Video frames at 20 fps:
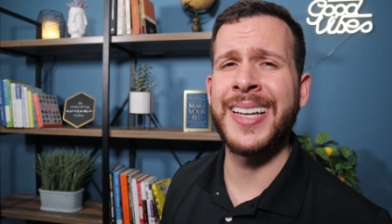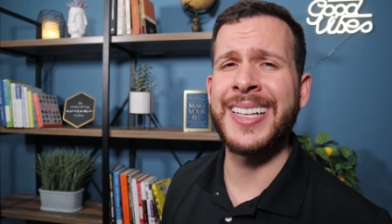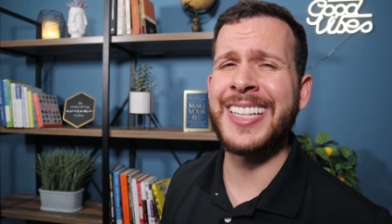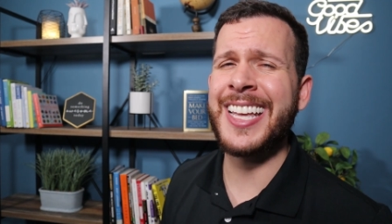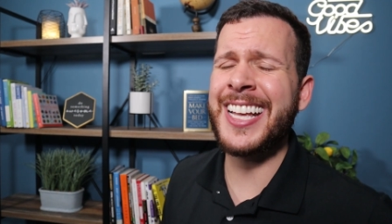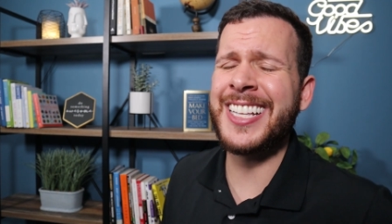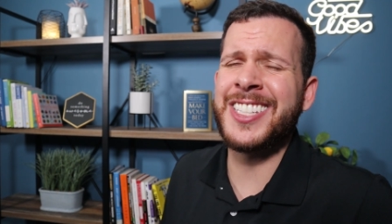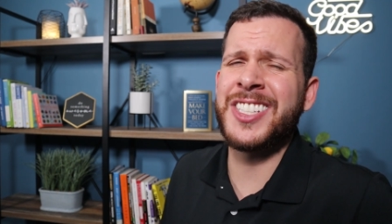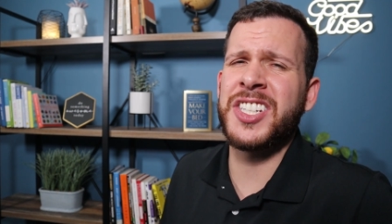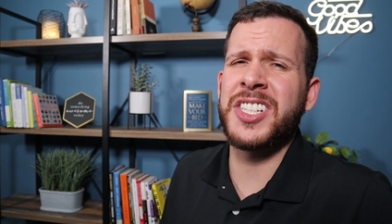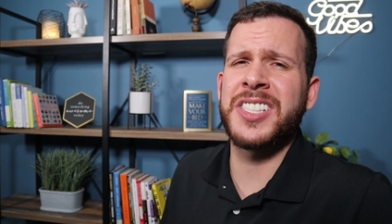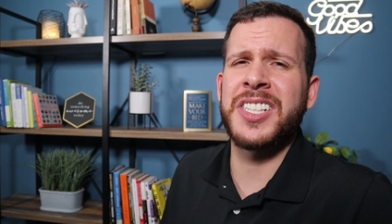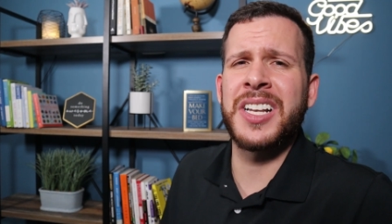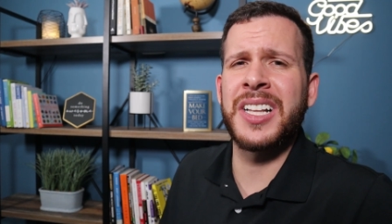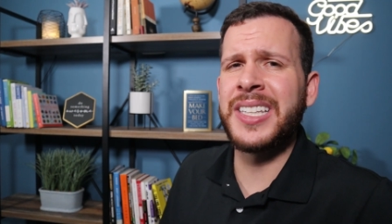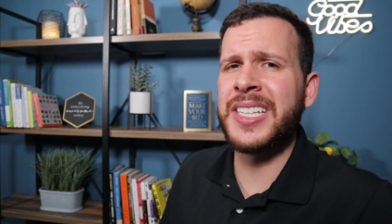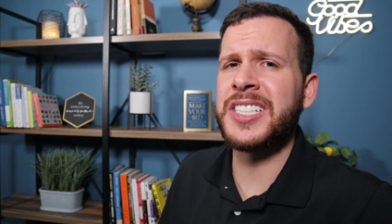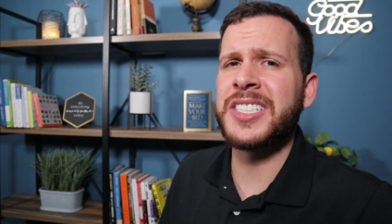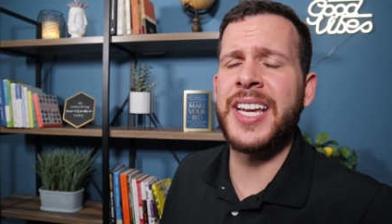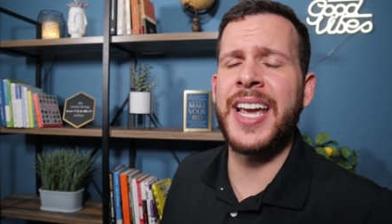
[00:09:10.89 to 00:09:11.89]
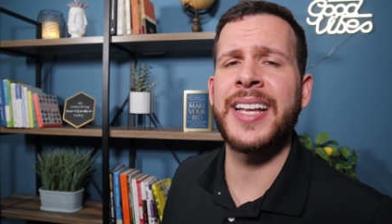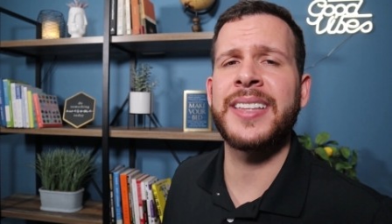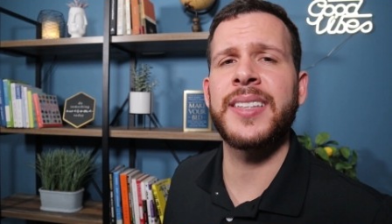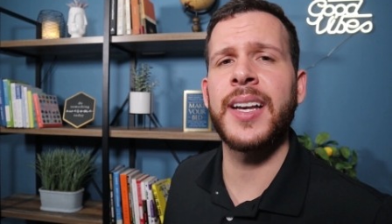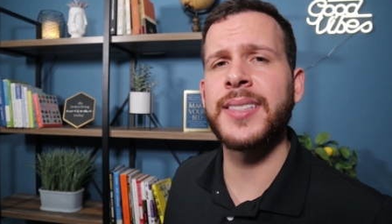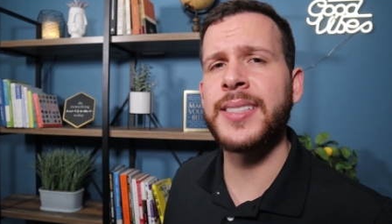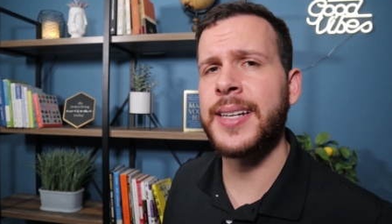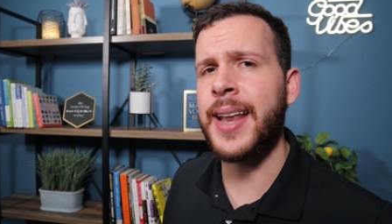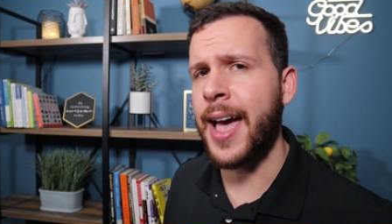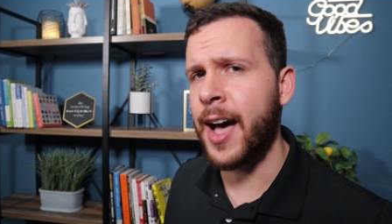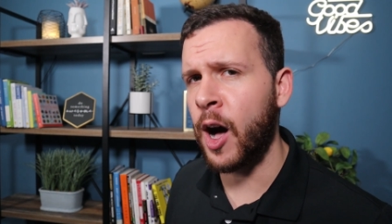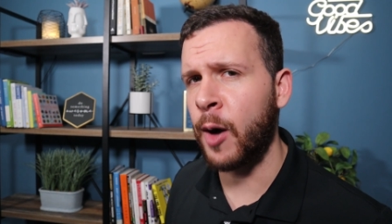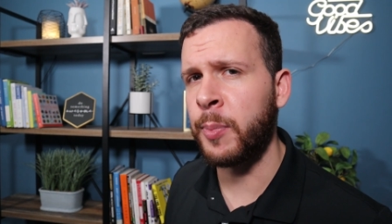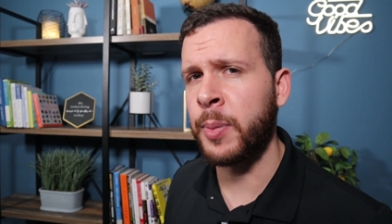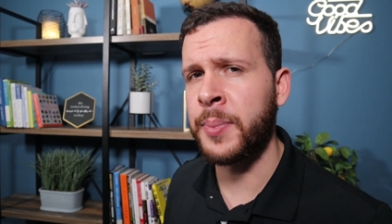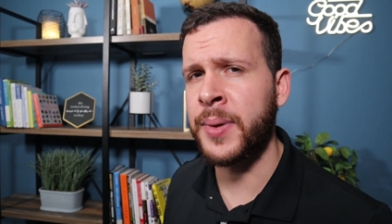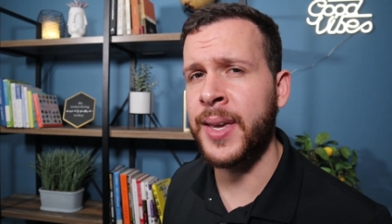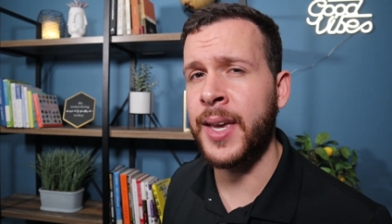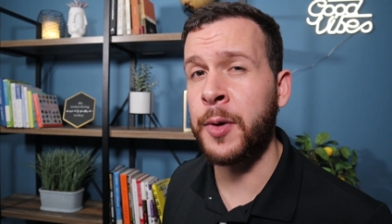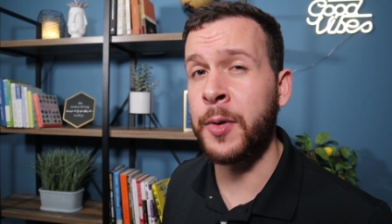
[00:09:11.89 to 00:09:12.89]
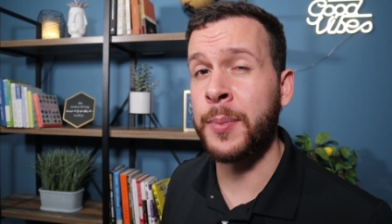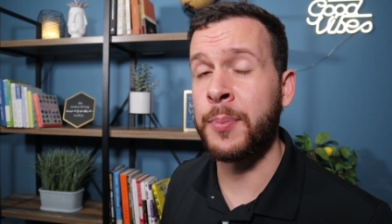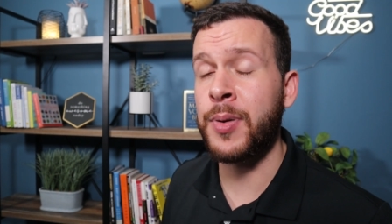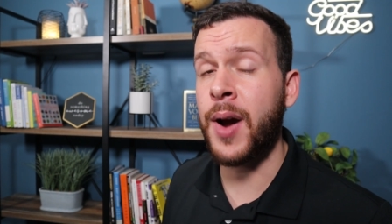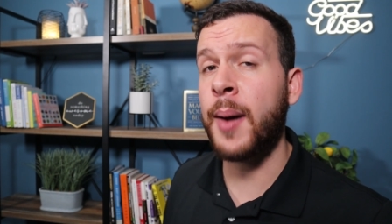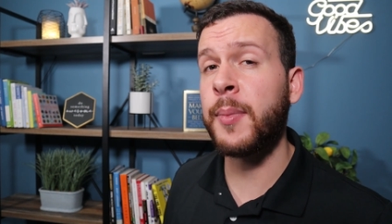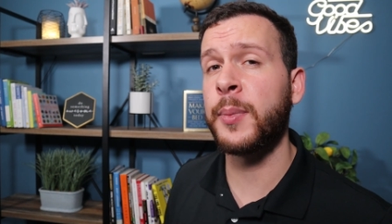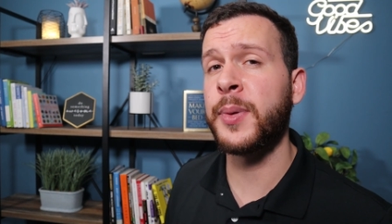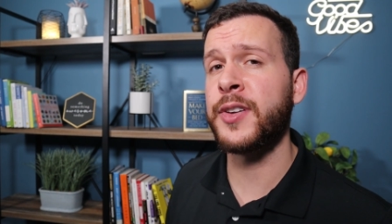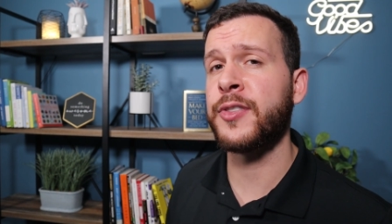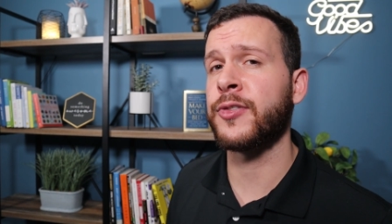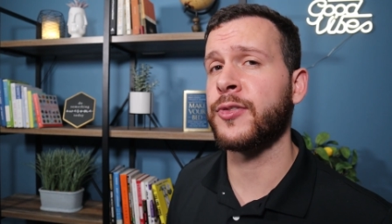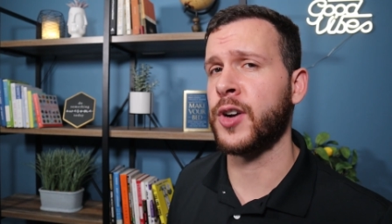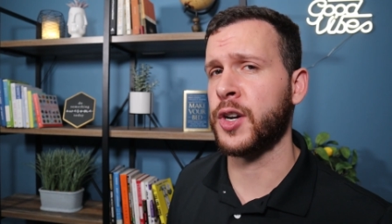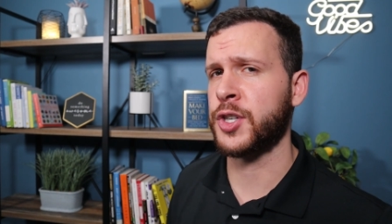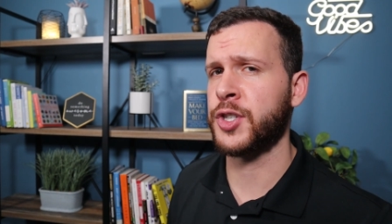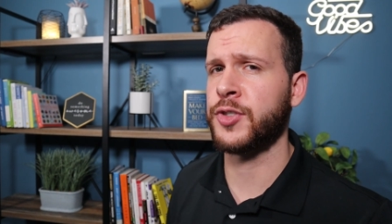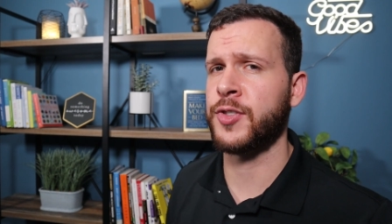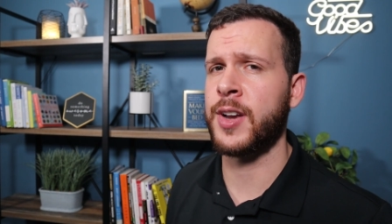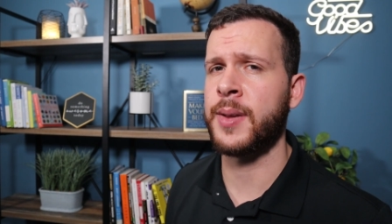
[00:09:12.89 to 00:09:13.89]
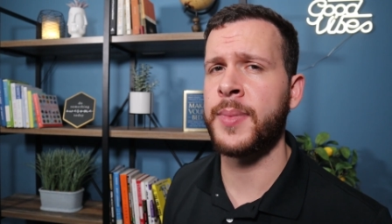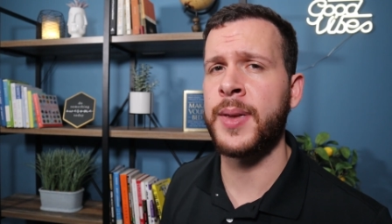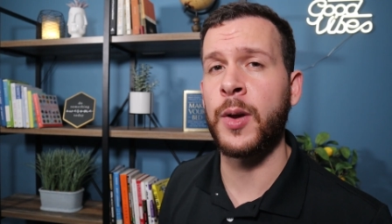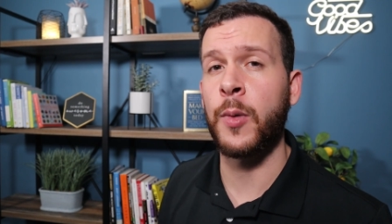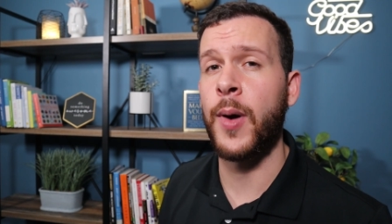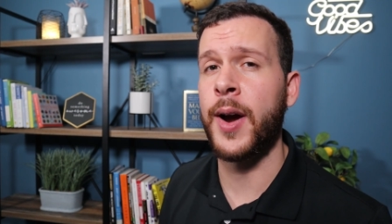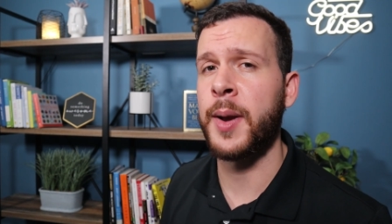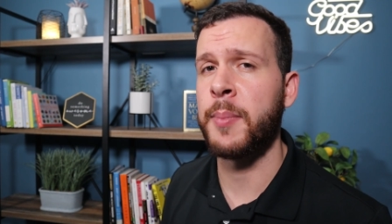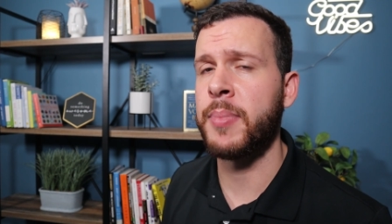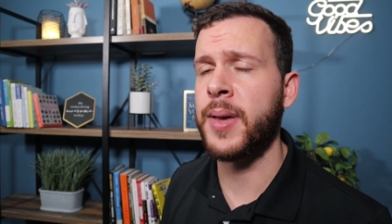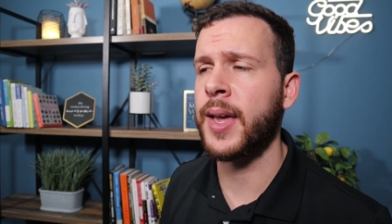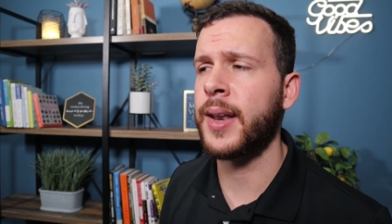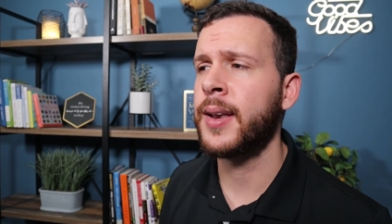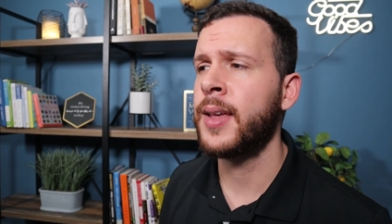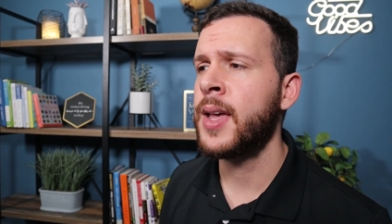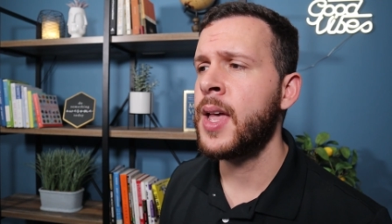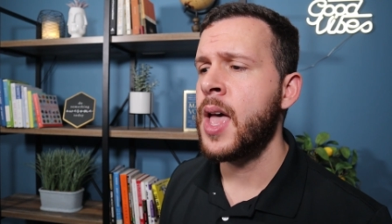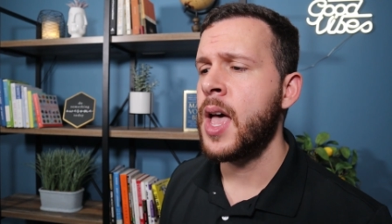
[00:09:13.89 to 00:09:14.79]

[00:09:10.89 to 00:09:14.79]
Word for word: Like, it's just cliche, it doesn't help me. It would probably frustrate me quite a bit.